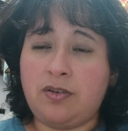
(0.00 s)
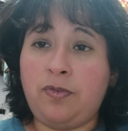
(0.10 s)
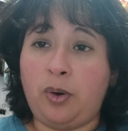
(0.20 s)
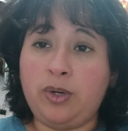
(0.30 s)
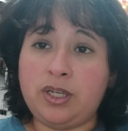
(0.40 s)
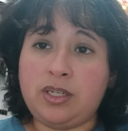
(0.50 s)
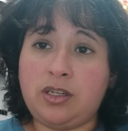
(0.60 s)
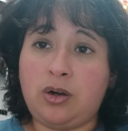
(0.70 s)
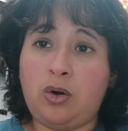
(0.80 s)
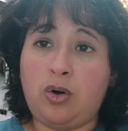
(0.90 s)

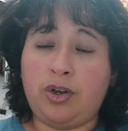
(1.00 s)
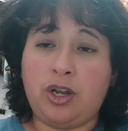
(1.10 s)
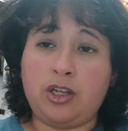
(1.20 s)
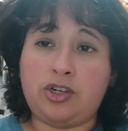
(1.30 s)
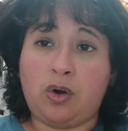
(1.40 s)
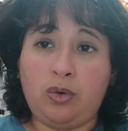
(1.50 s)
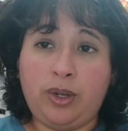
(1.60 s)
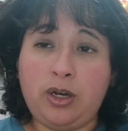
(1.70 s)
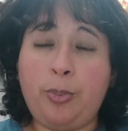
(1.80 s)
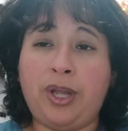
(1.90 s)
focused on
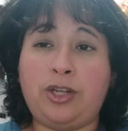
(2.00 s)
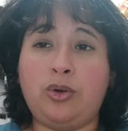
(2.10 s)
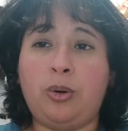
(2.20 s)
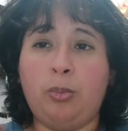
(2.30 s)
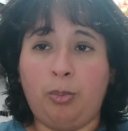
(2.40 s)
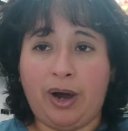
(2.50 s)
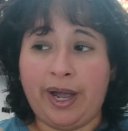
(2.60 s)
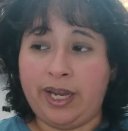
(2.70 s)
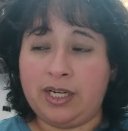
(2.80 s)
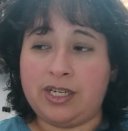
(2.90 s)
drawing, but your
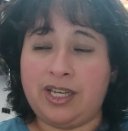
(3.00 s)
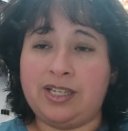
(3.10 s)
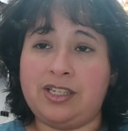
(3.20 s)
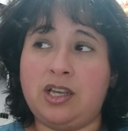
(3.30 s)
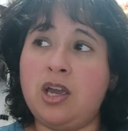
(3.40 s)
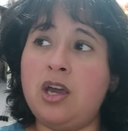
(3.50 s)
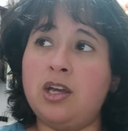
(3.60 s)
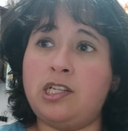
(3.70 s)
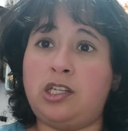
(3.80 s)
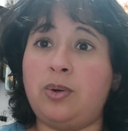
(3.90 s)
mind is
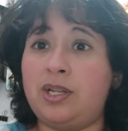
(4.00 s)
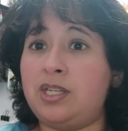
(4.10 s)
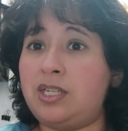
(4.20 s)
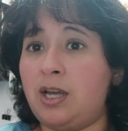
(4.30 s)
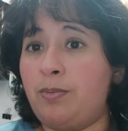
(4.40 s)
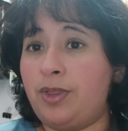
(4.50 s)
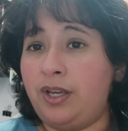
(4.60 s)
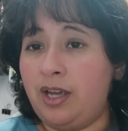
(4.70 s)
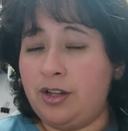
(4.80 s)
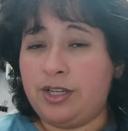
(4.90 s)
doing
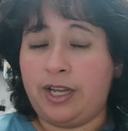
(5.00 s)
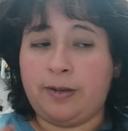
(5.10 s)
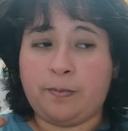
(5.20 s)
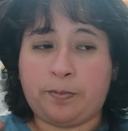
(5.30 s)
something else, like